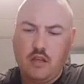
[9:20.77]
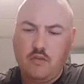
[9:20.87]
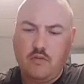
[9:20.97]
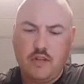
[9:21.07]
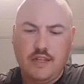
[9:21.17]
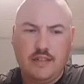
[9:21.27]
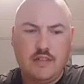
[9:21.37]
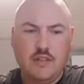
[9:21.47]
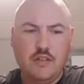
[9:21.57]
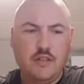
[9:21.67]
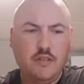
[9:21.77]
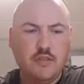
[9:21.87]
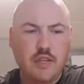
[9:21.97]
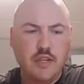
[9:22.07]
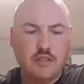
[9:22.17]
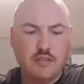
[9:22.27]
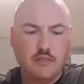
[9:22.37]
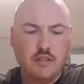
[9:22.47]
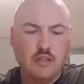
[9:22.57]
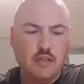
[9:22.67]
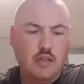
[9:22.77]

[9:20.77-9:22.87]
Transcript: I want to get to the New Testament.